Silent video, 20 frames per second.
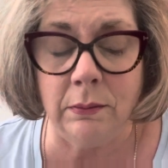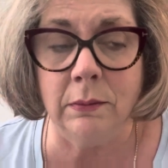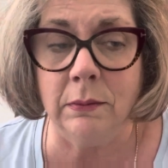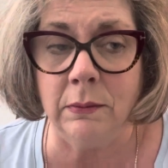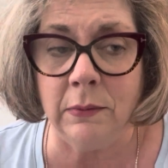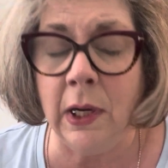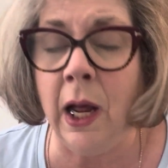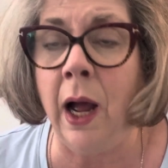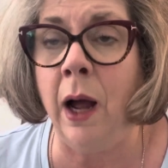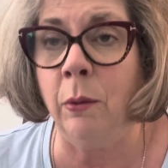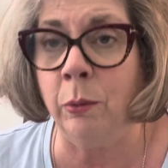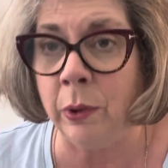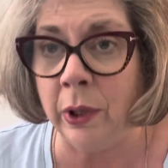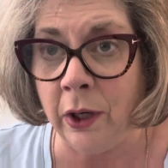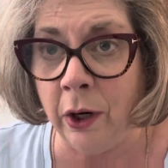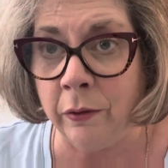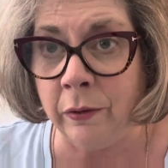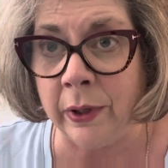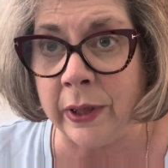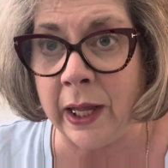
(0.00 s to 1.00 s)
not run
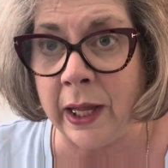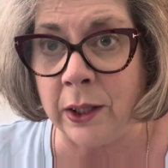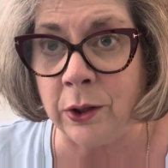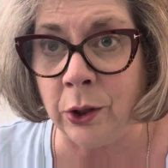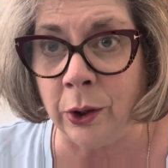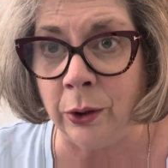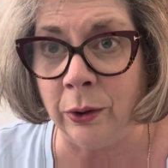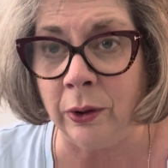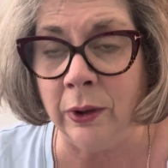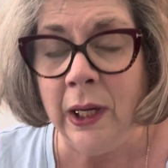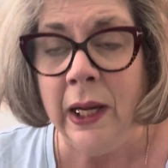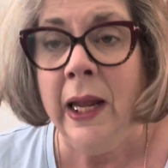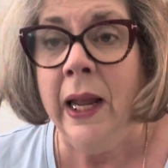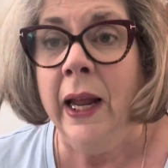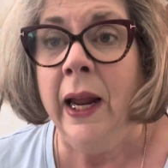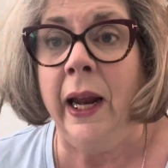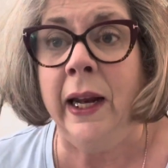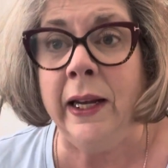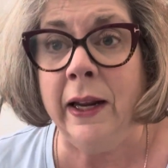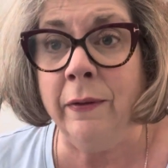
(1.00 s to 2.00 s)
over that turtle.
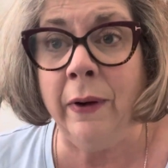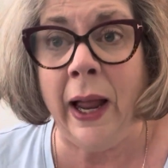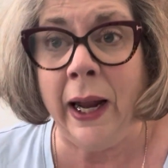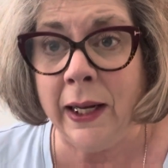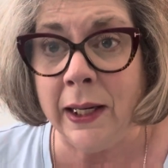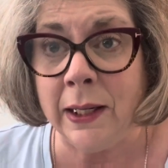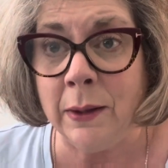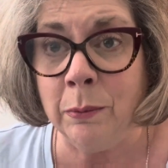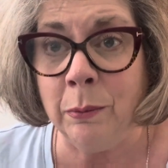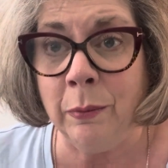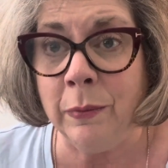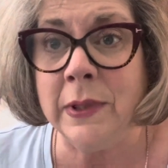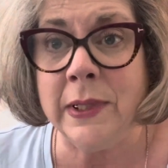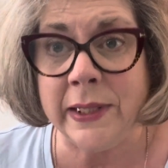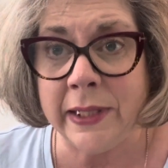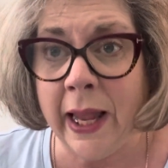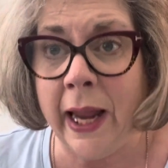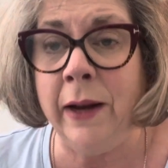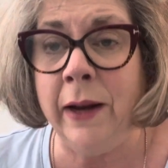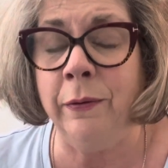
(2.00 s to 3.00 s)
And if I can
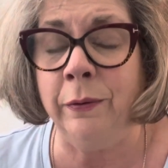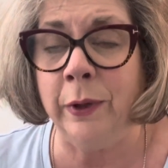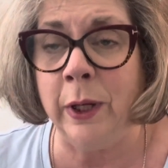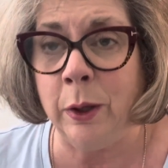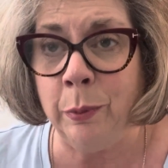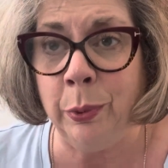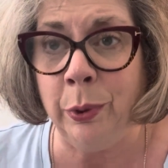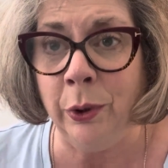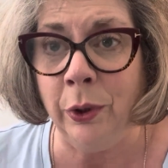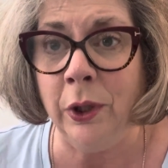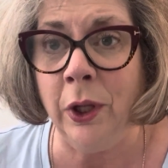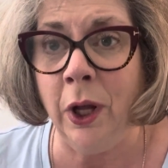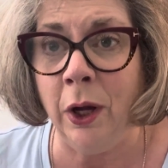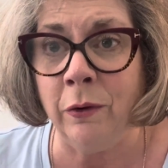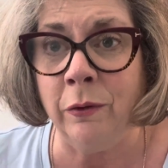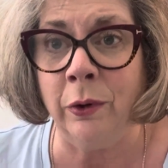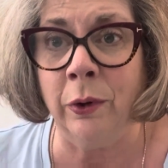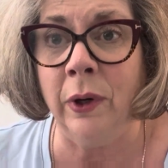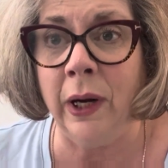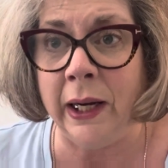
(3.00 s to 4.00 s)
safely pull
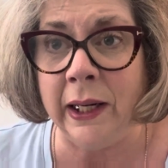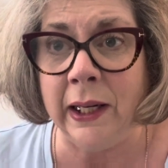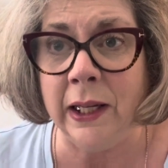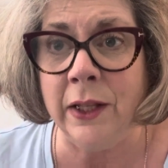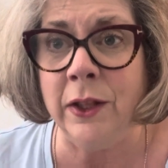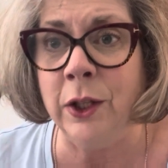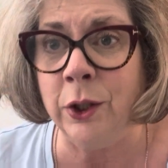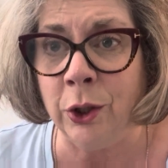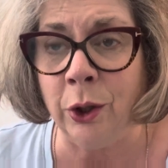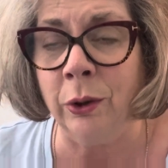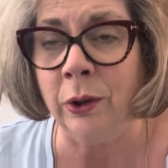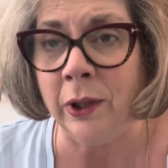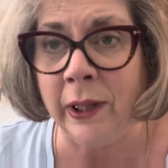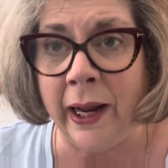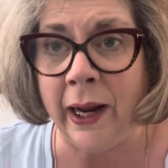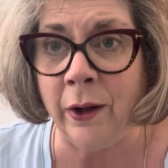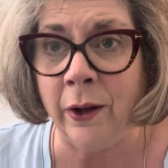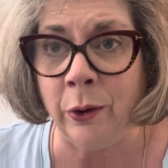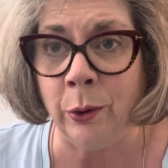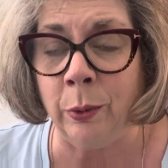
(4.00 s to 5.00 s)
over and get the turtle
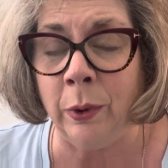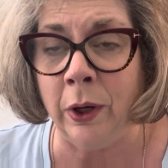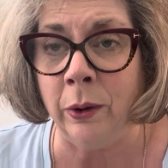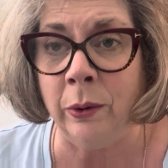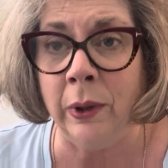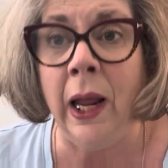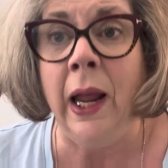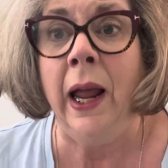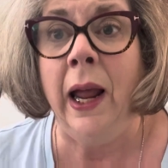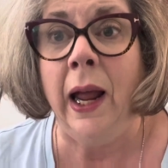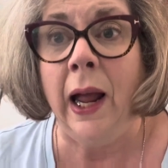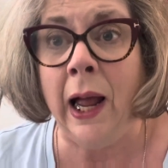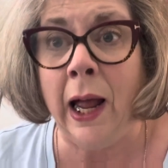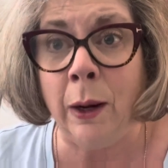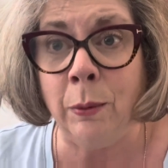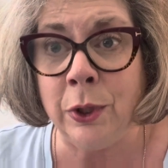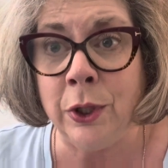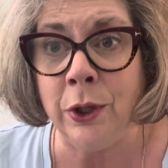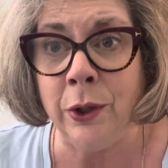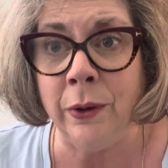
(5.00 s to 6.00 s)
out of the road, I
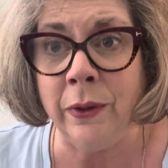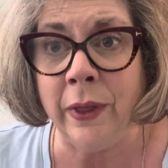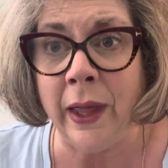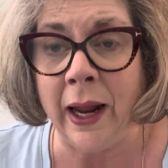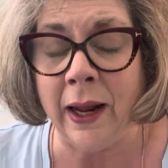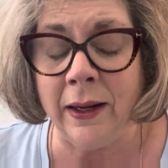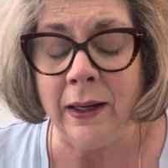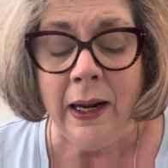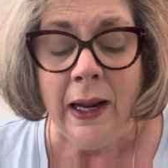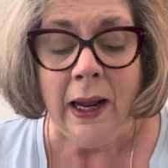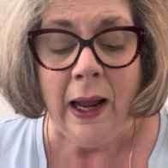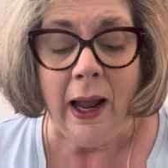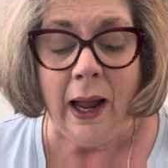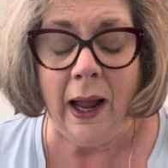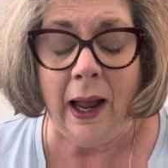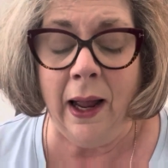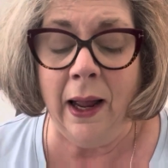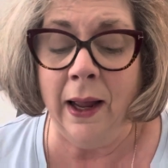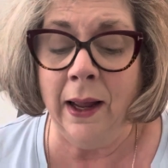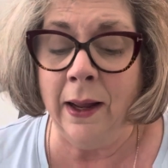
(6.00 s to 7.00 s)
would do that.
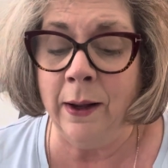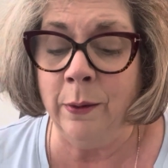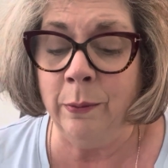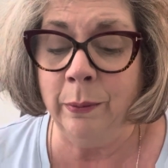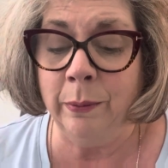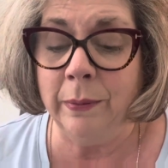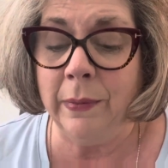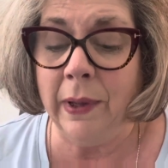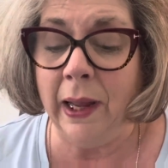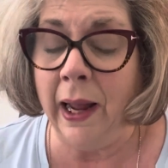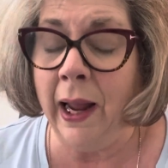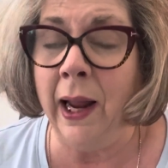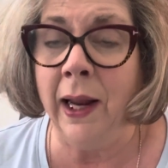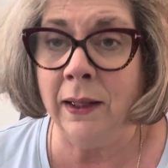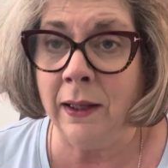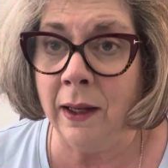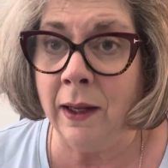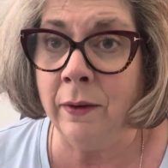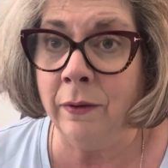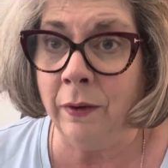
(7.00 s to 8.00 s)
I
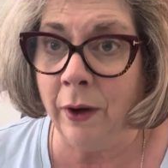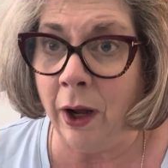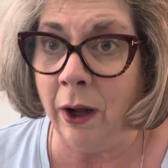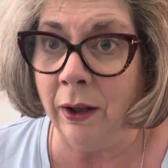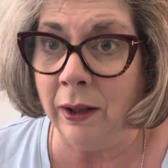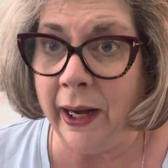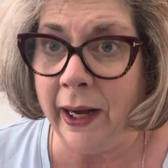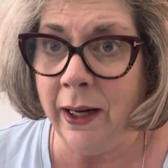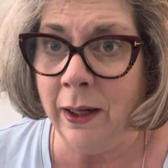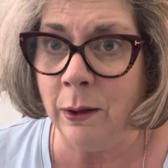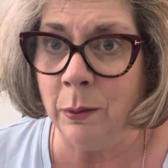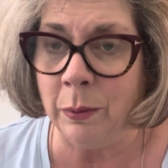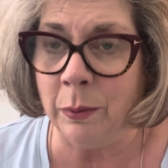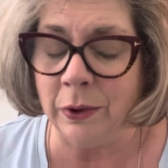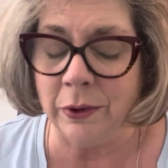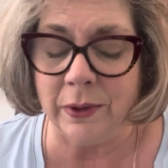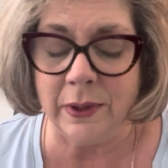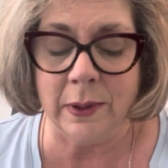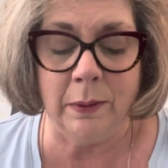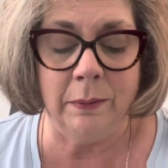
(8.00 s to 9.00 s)
love all
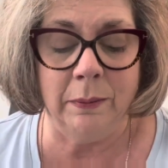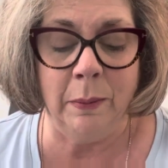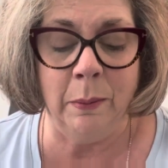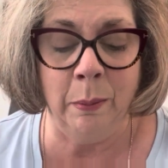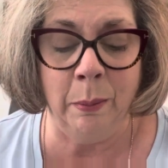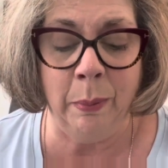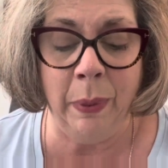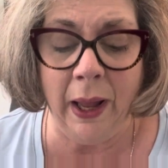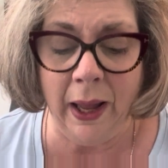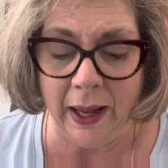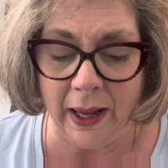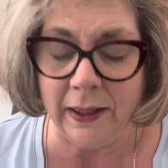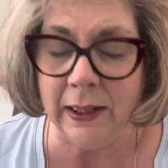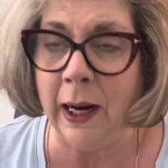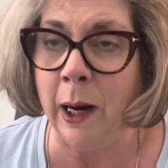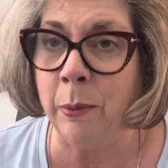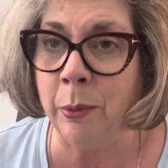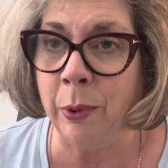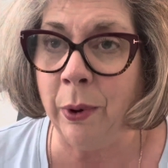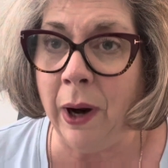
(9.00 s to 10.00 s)
animals, but
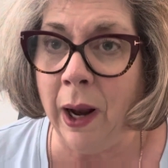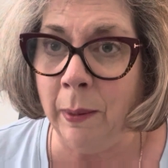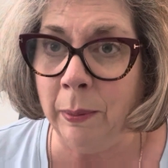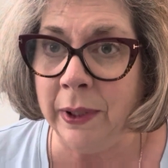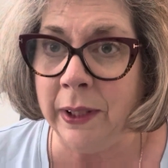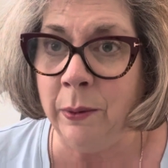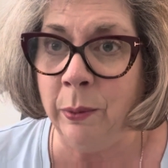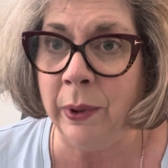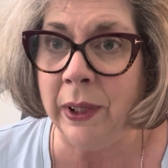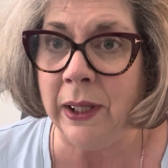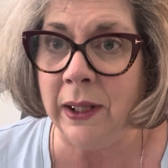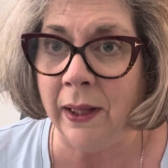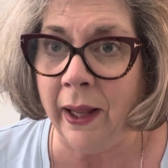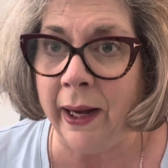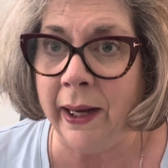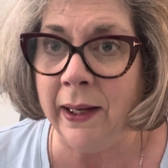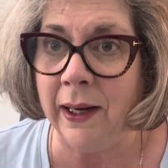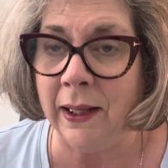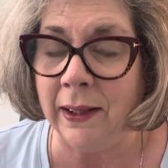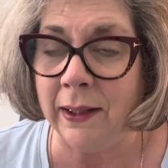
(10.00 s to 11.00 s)
I probably
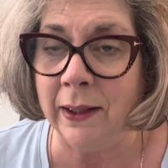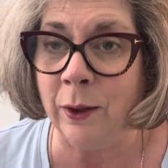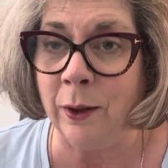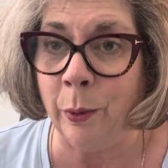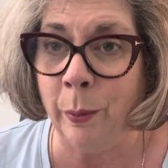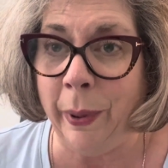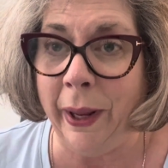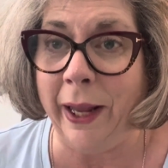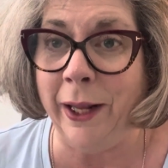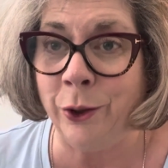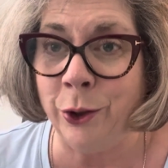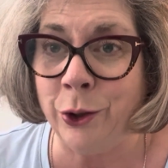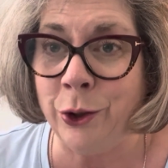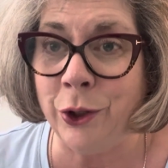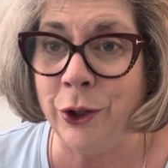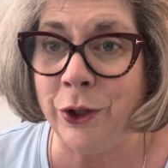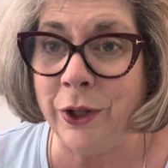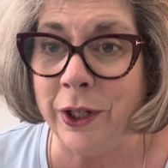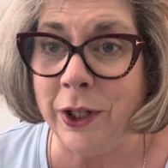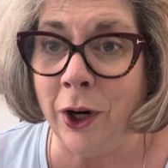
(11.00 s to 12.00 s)
relate a little better
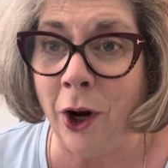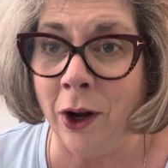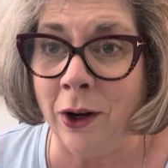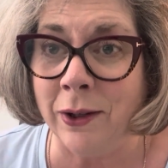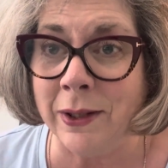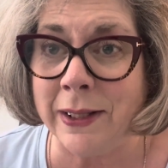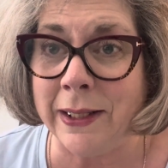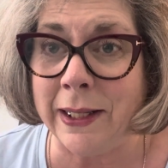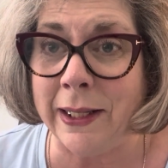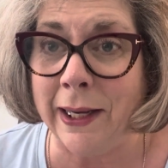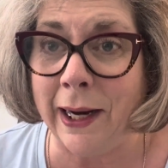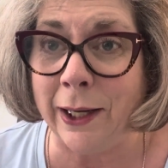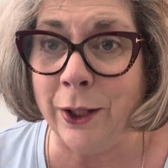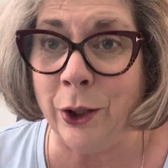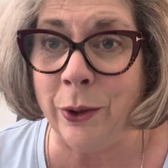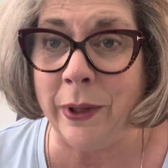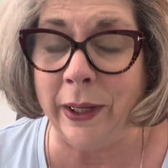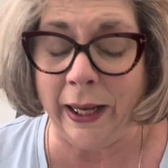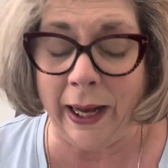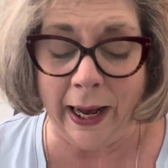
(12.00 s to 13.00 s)
to the dogs than I
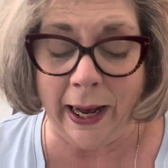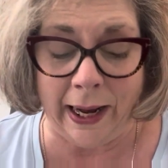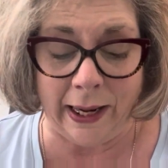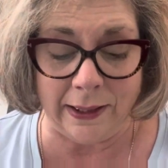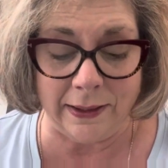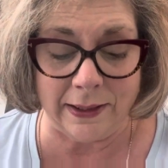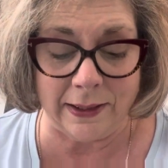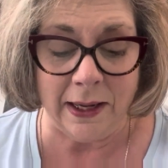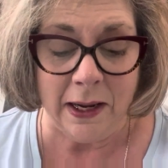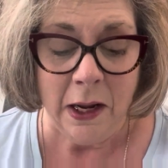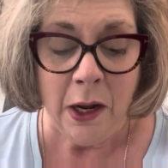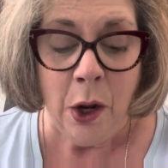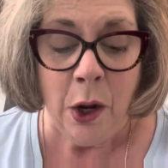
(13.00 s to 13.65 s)
do the cats.